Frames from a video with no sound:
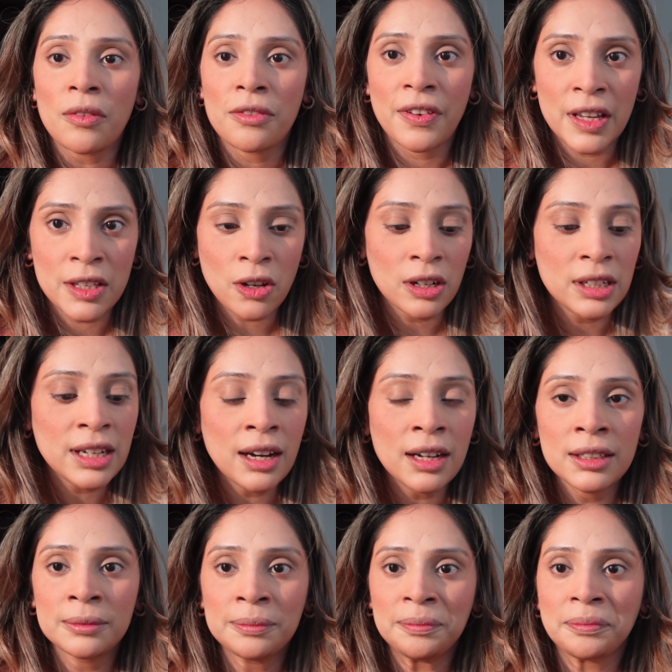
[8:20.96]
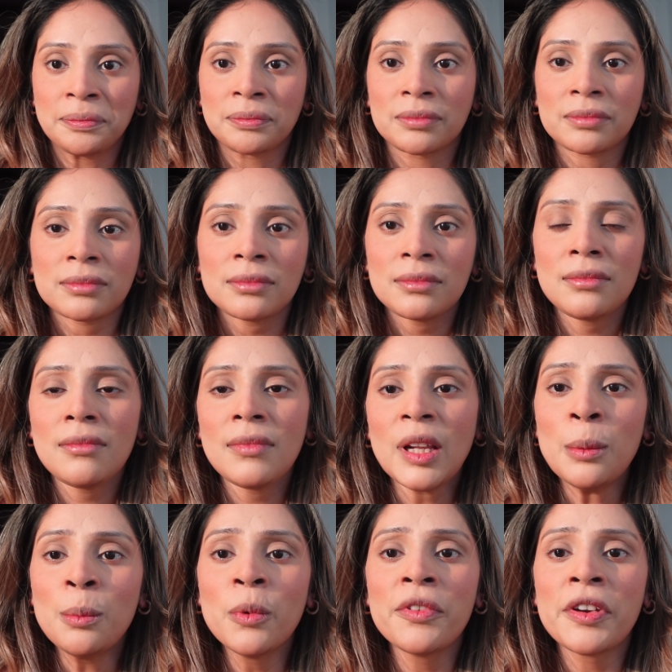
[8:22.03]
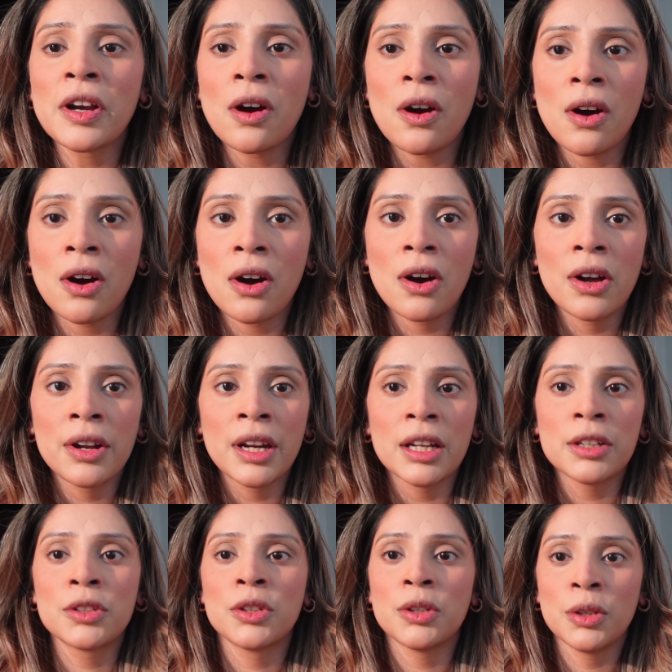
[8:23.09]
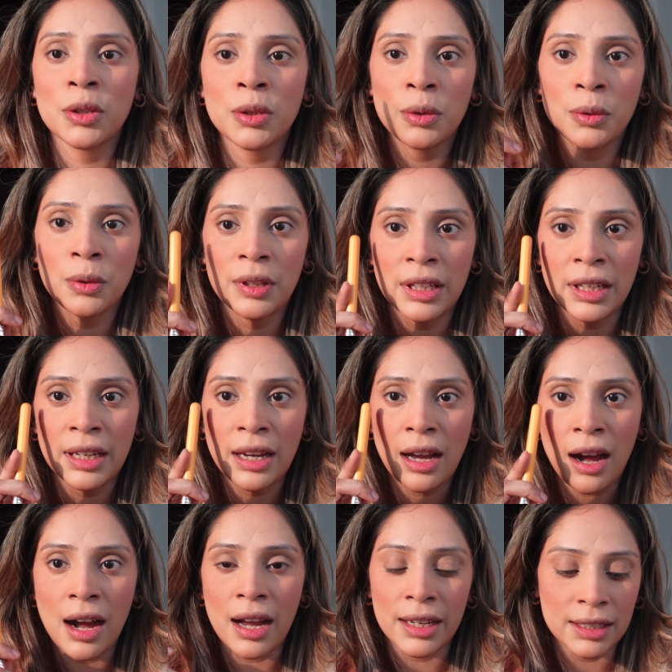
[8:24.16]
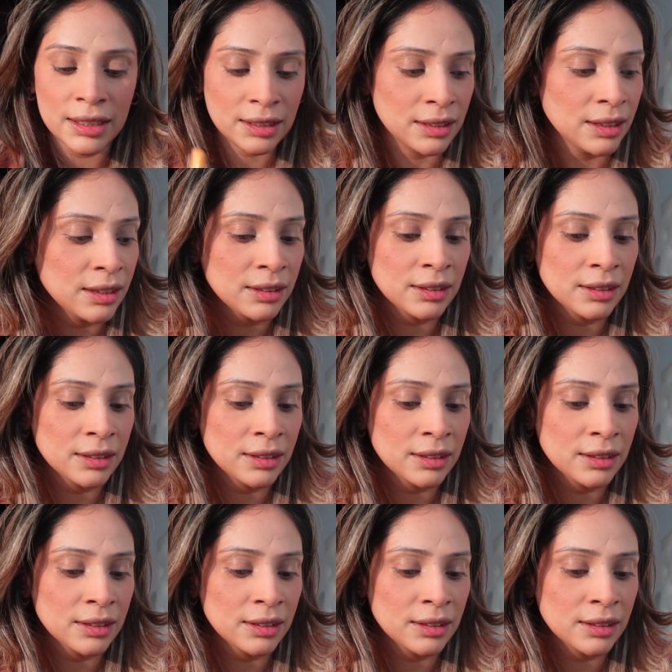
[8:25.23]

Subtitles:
Face all done. Moving on to the eyes.